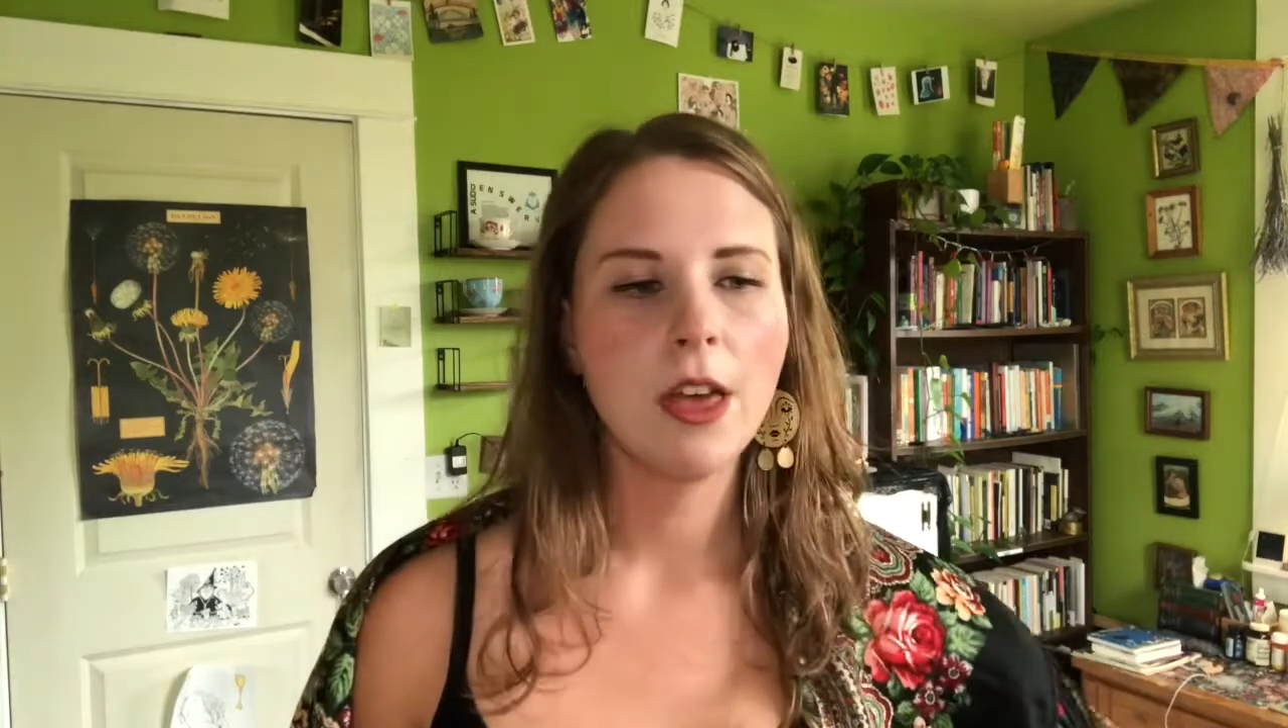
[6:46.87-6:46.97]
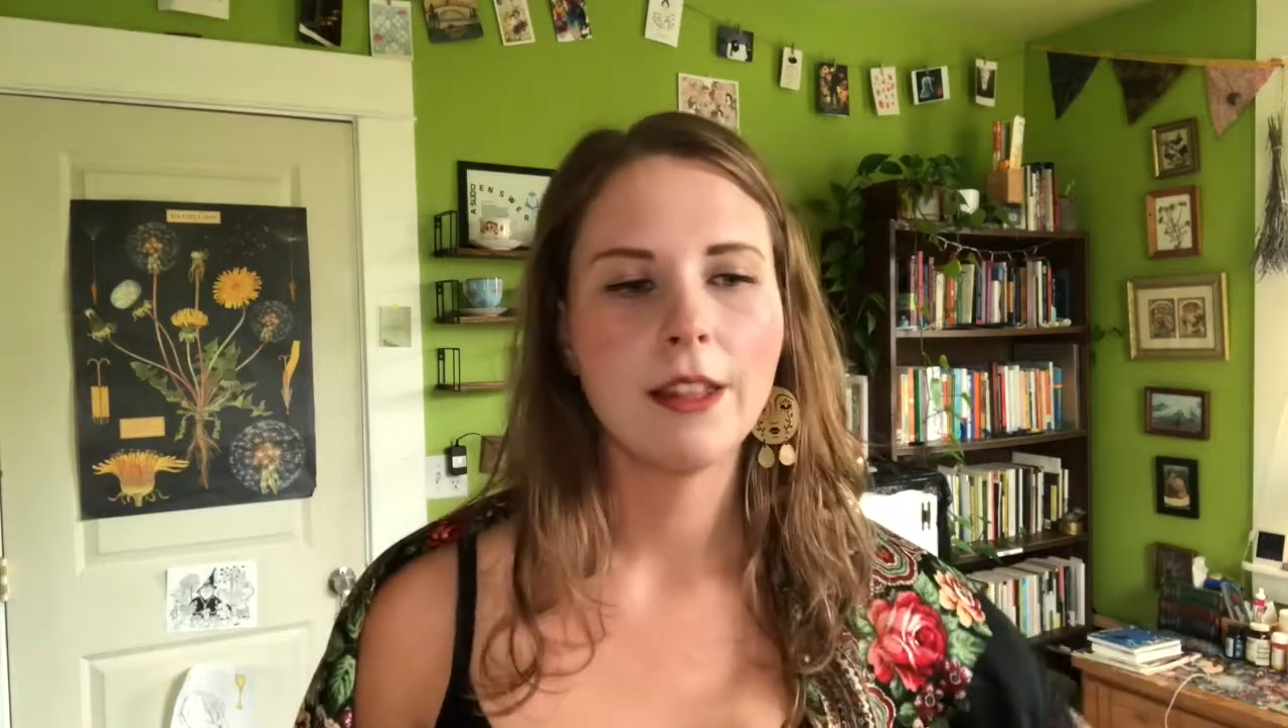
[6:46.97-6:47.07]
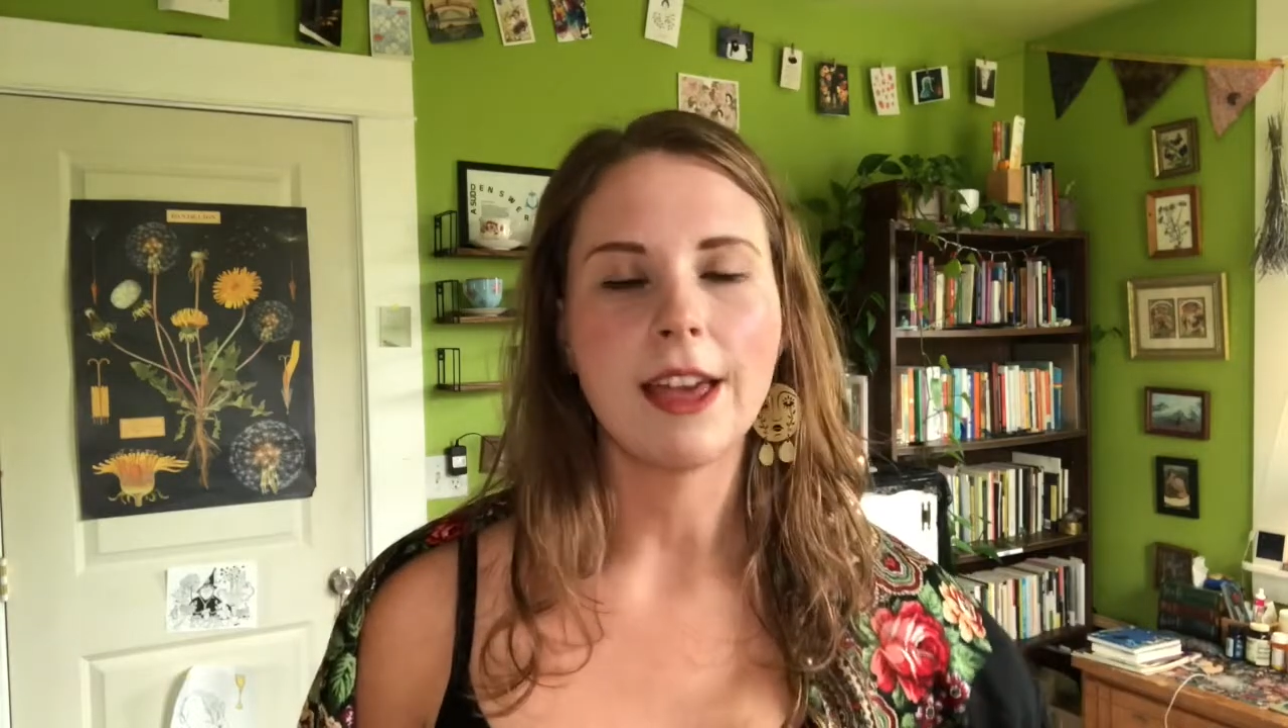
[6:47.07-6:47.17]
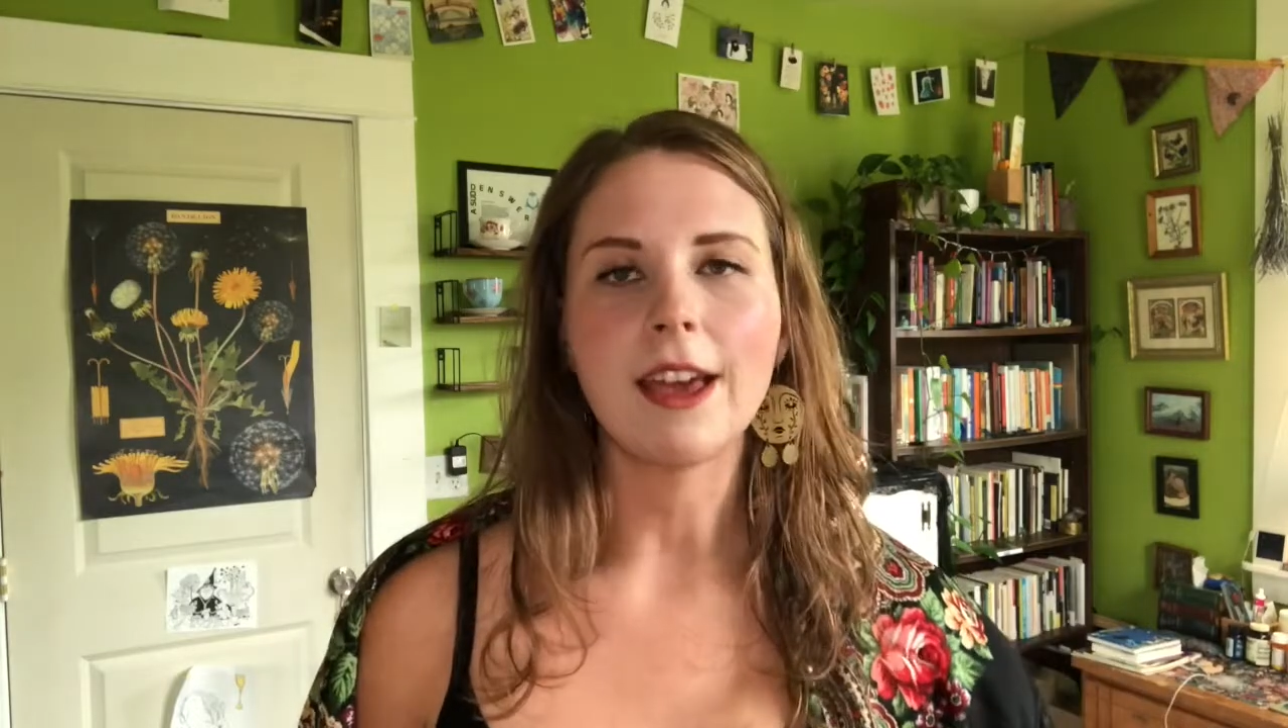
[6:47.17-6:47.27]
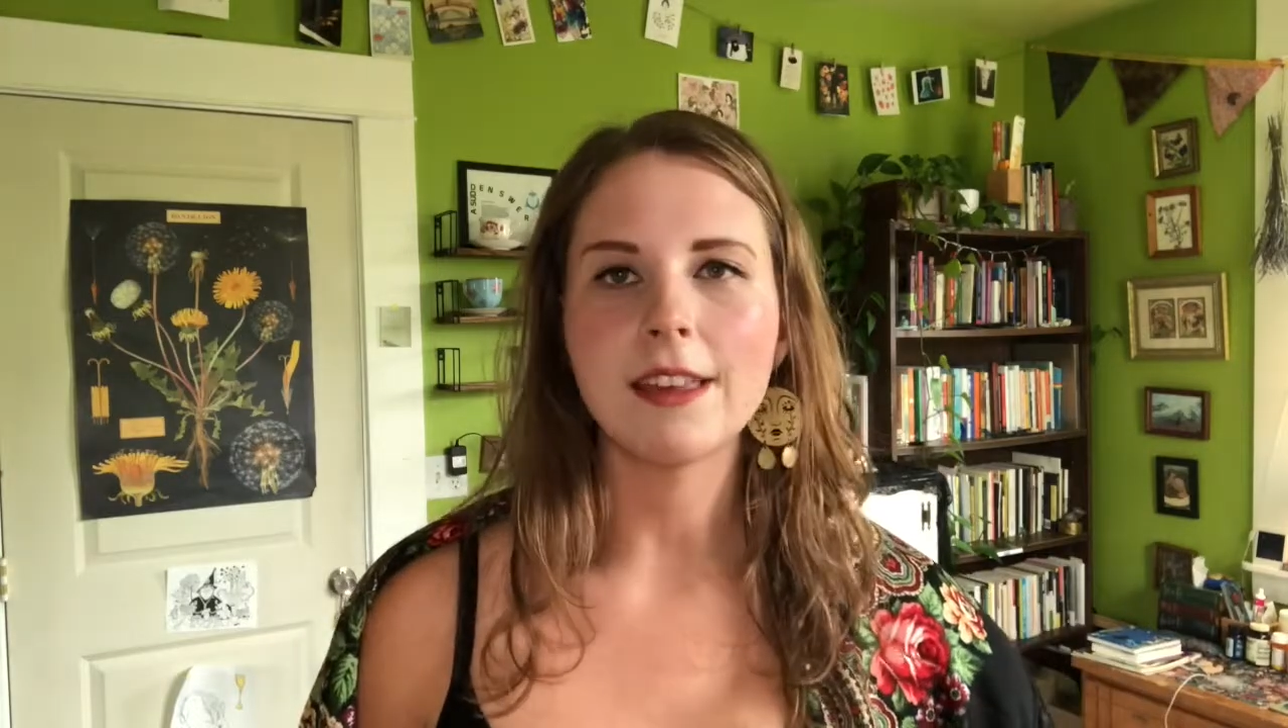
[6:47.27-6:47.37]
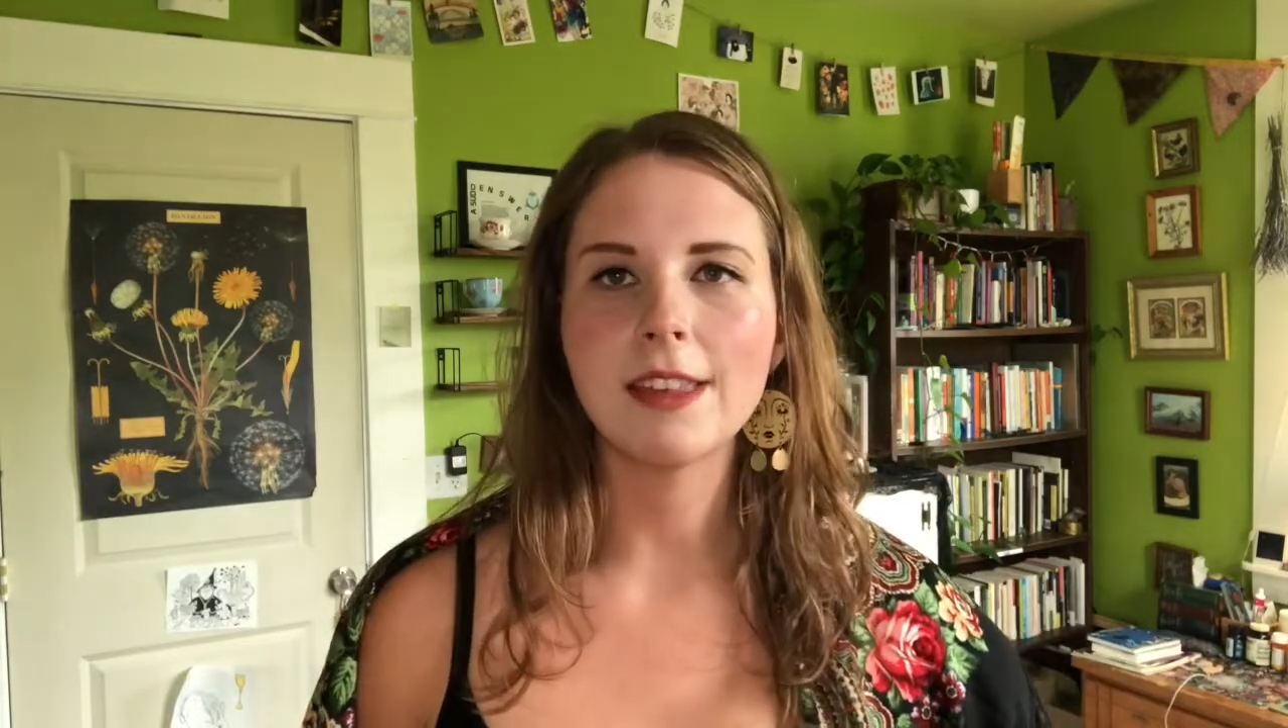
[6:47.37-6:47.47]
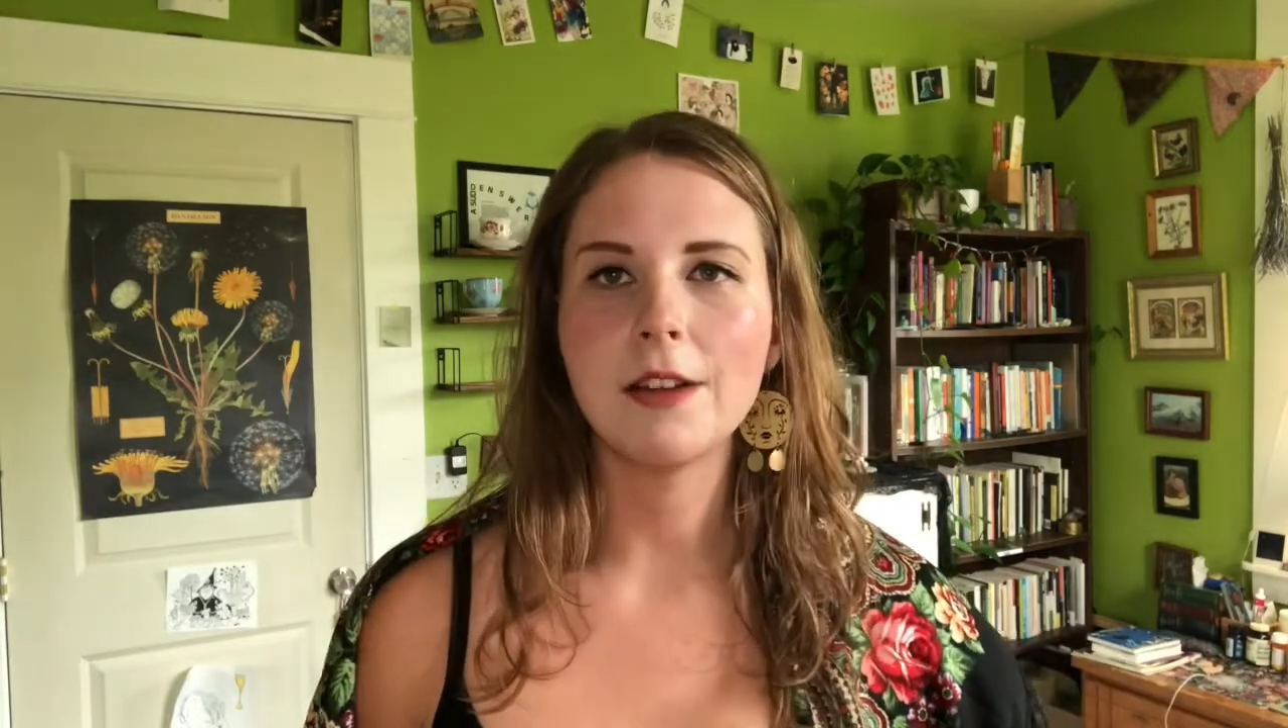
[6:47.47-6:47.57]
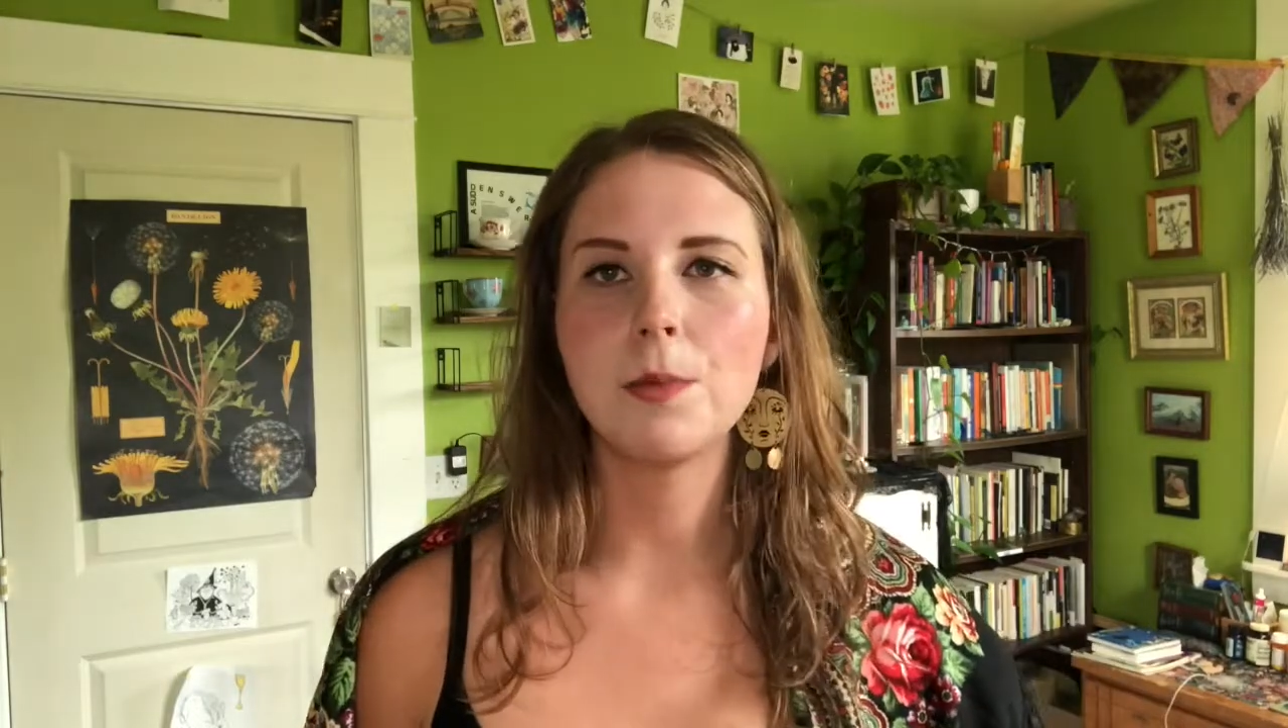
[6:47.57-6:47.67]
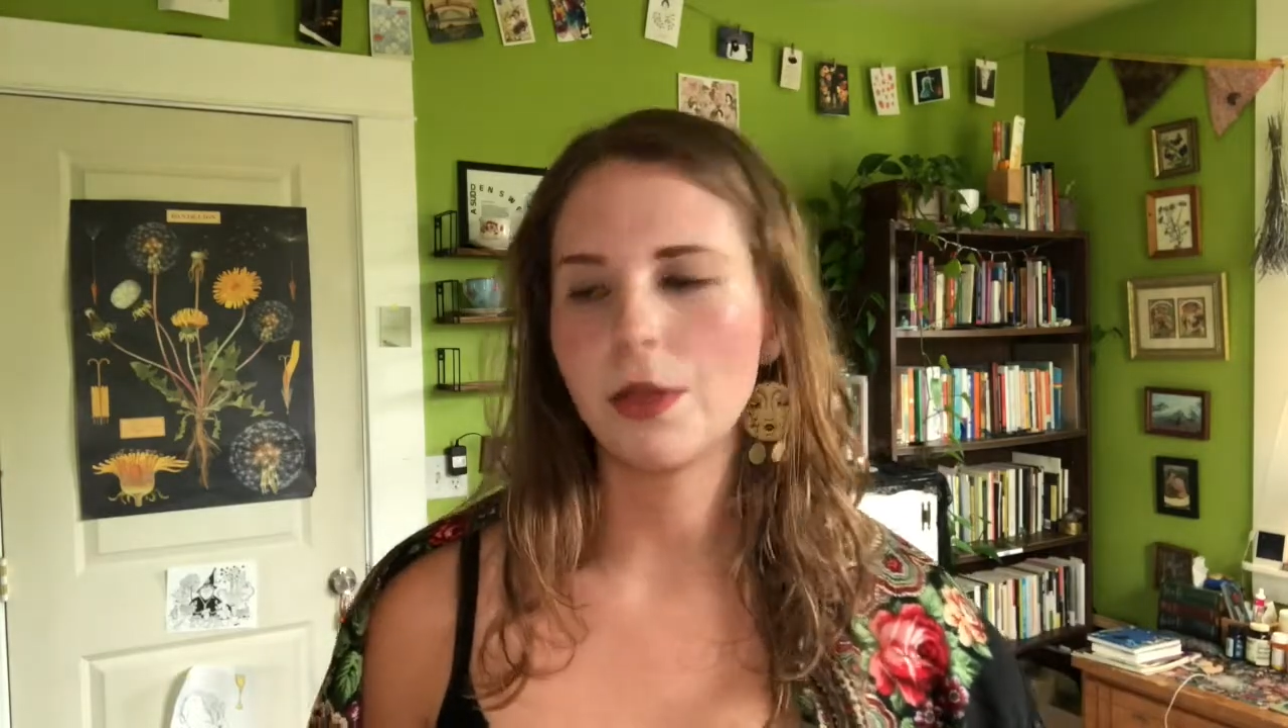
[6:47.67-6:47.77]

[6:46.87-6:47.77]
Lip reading: Like I said